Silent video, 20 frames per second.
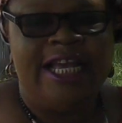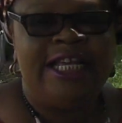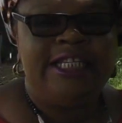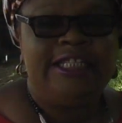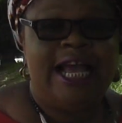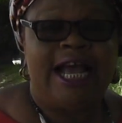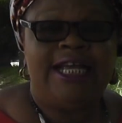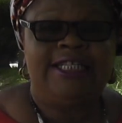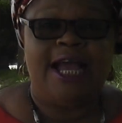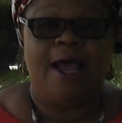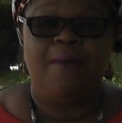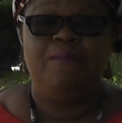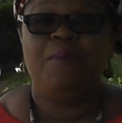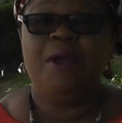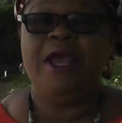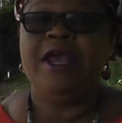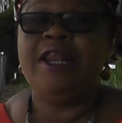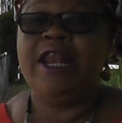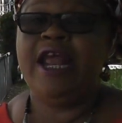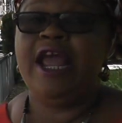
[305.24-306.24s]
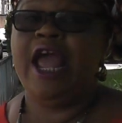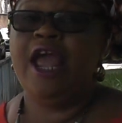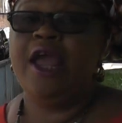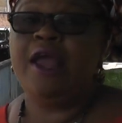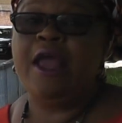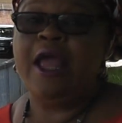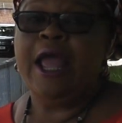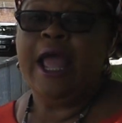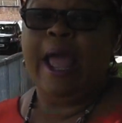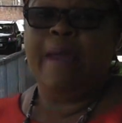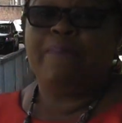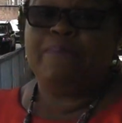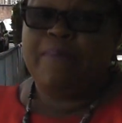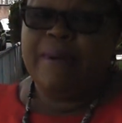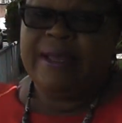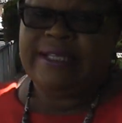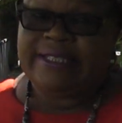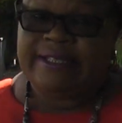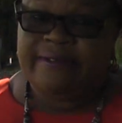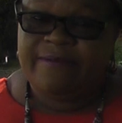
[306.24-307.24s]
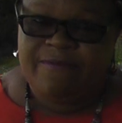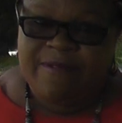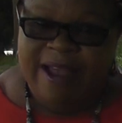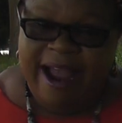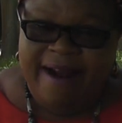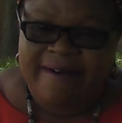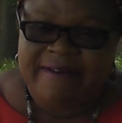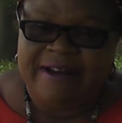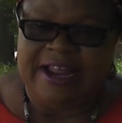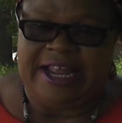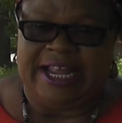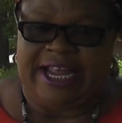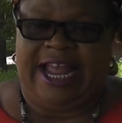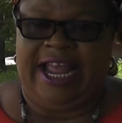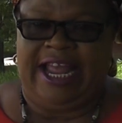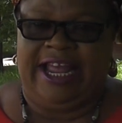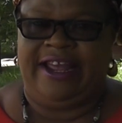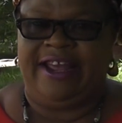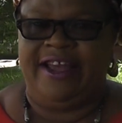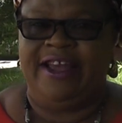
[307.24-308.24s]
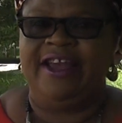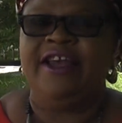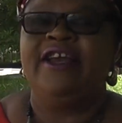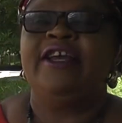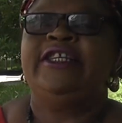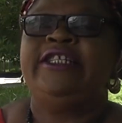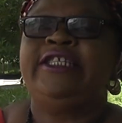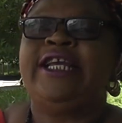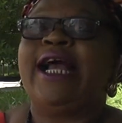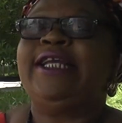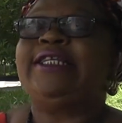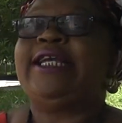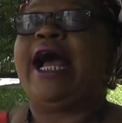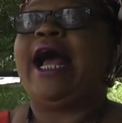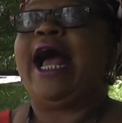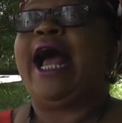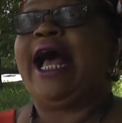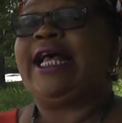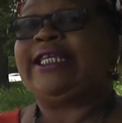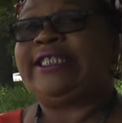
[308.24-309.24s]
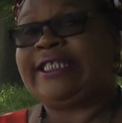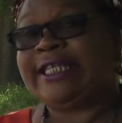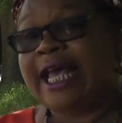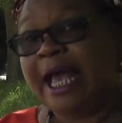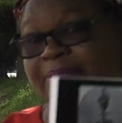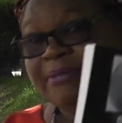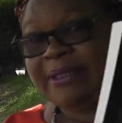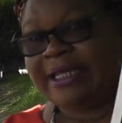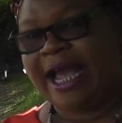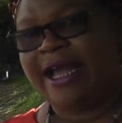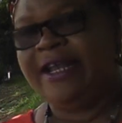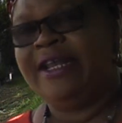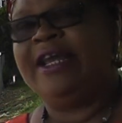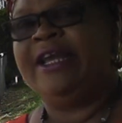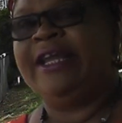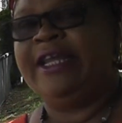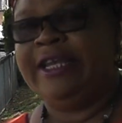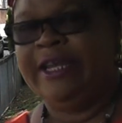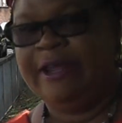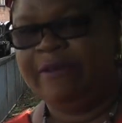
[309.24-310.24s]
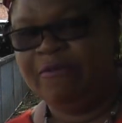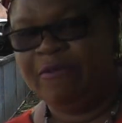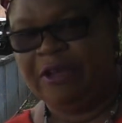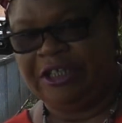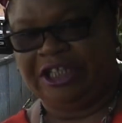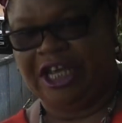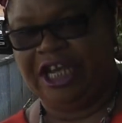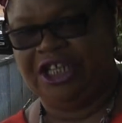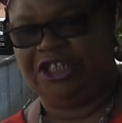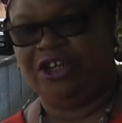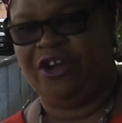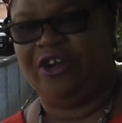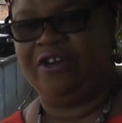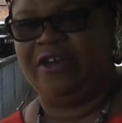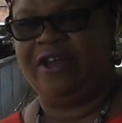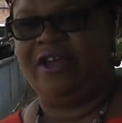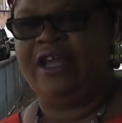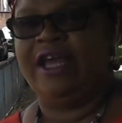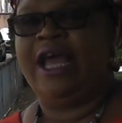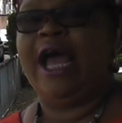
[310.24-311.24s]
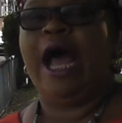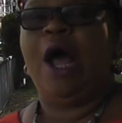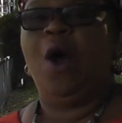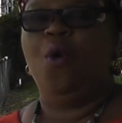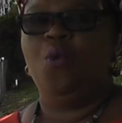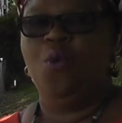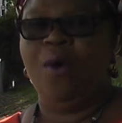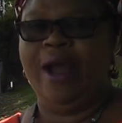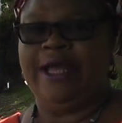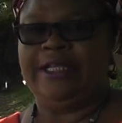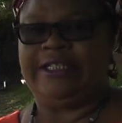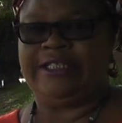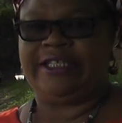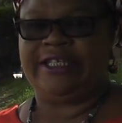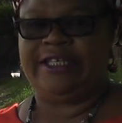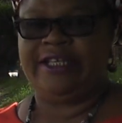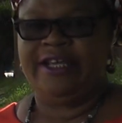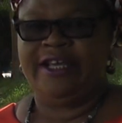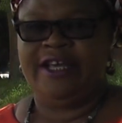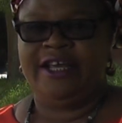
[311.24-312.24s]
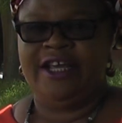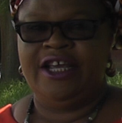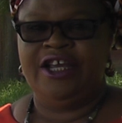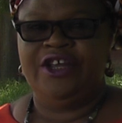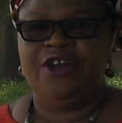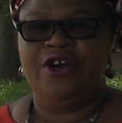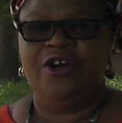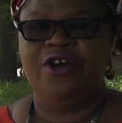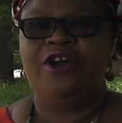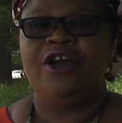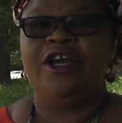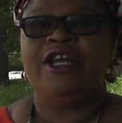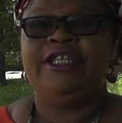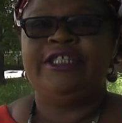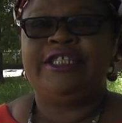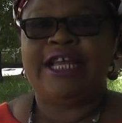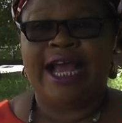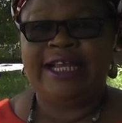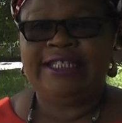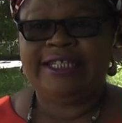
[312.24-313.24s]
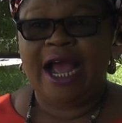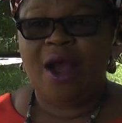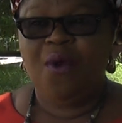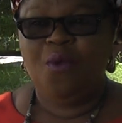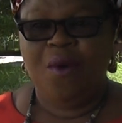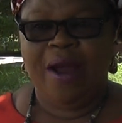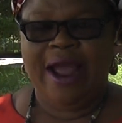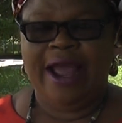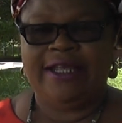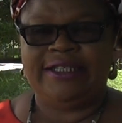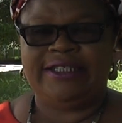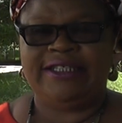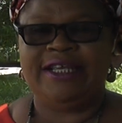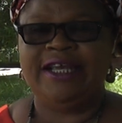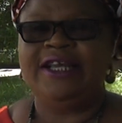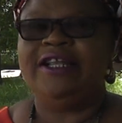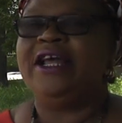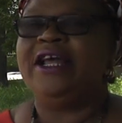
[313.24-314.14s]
Jaja being a persevering king, Jaja accepted the invitation and went. You know, Jaja went.